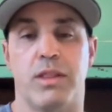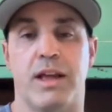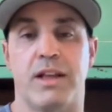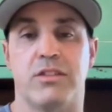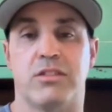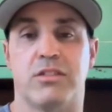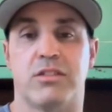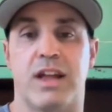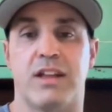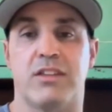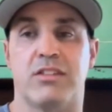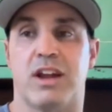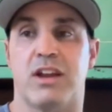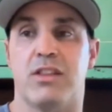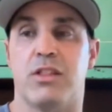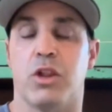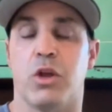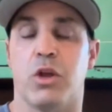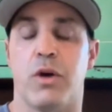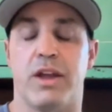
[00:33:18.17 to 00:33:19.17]
that's kind
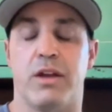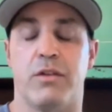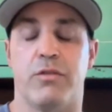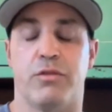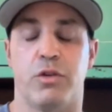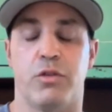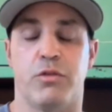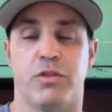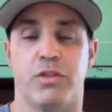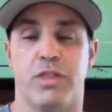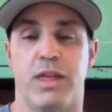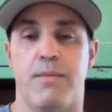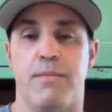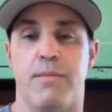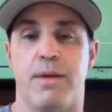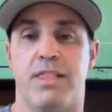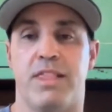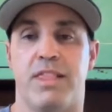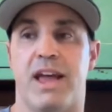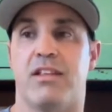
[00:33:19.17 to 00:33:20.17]
of the low hanging fruit for
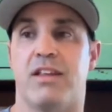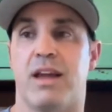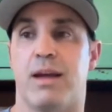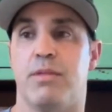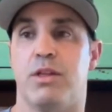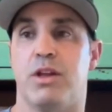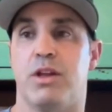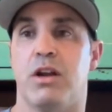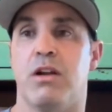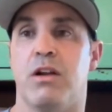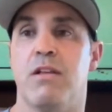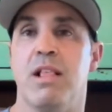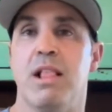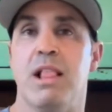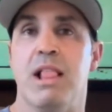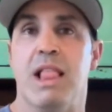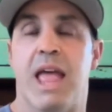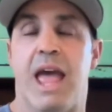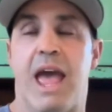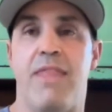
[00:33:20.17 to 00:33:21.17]
them at that time of the year,
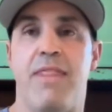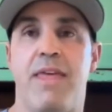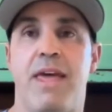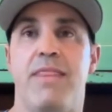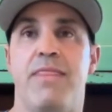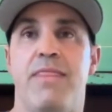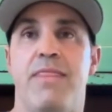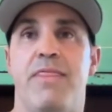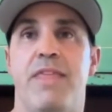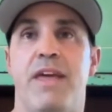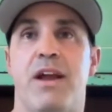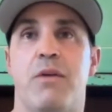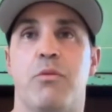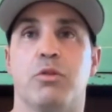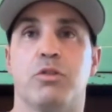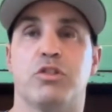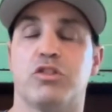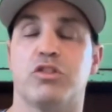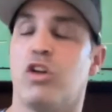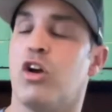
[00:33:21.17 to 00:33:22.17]
and then they
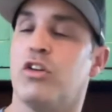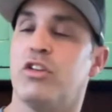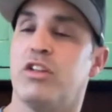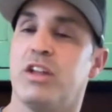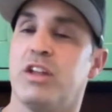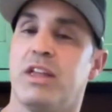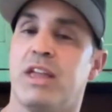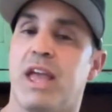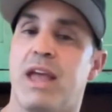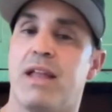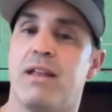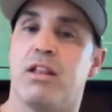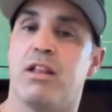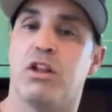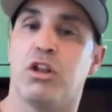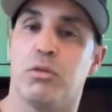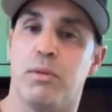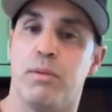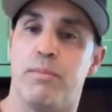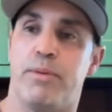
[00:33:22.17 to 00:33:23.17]
will start to get a
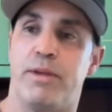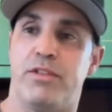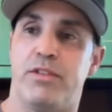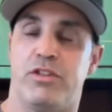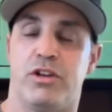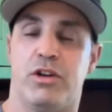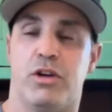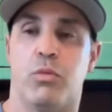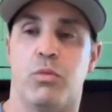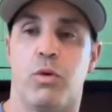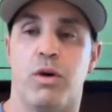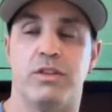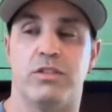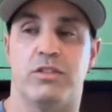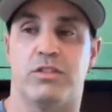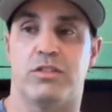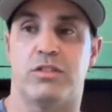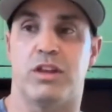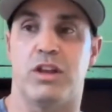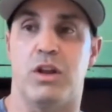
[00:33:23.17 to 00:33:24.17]
little bit busier
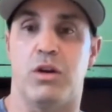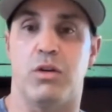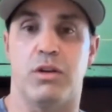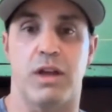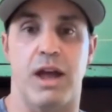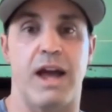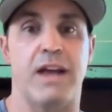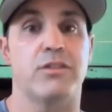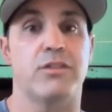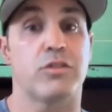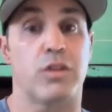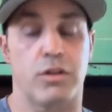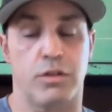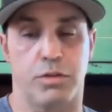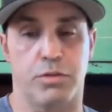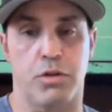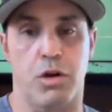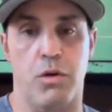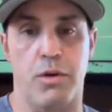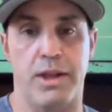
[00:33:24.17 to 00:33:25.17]
once guys start
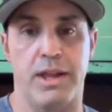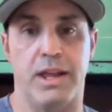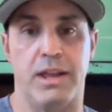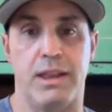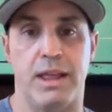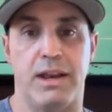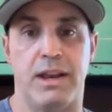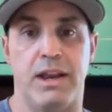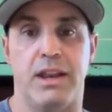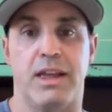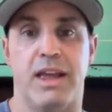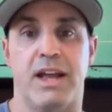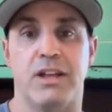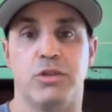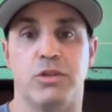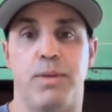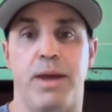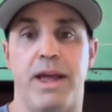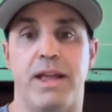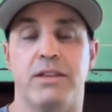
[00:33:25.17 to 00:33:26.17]
throwing and they need to
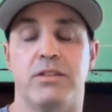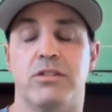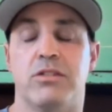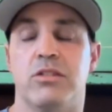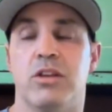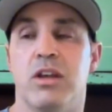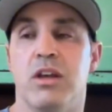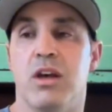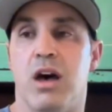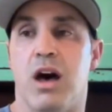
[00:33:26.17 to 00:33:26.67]
catch pens.